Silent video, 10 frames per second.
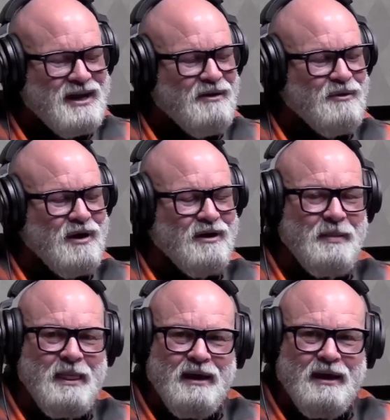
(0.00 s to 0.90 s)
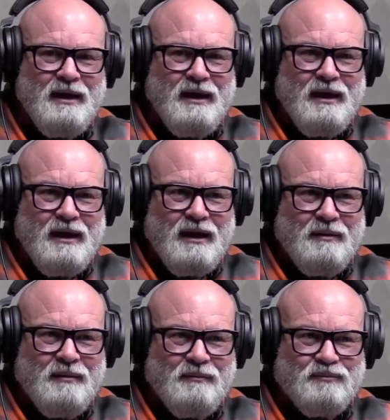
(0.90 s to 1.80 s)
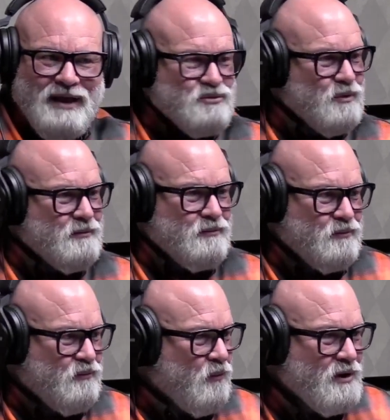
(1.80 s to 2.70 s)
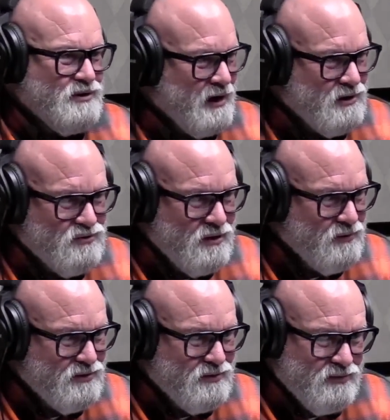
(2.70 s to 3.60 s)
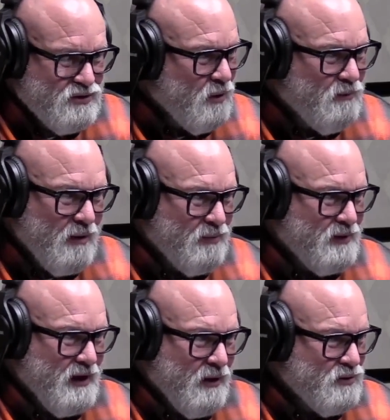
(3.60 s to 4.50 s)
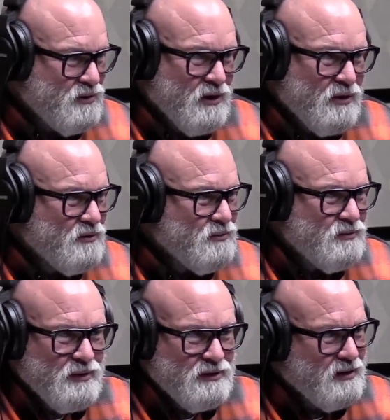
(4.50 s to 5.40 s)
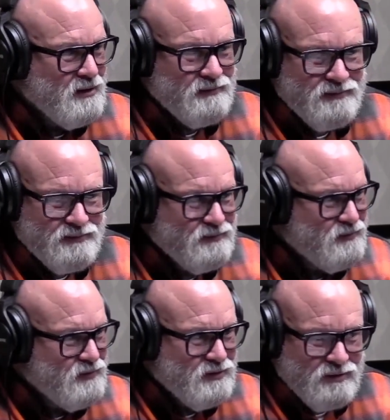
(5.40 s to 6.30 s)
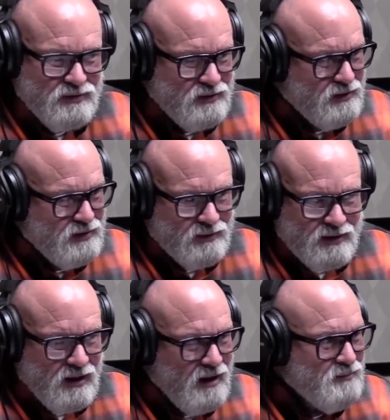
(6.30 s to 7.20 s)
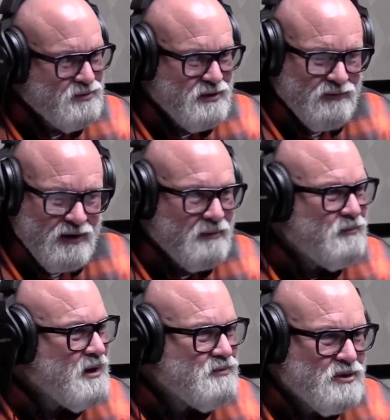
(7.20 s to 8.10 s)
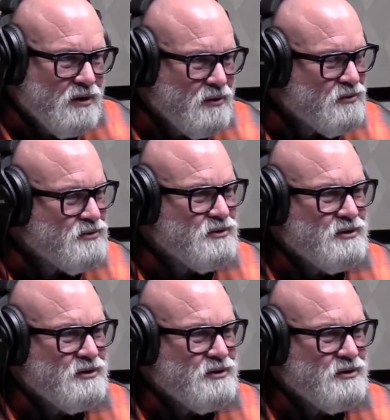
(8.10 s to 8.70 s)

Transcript: era where. That's when 42nd Street was still bumping. It was still with the clubs, the fucking peep shows.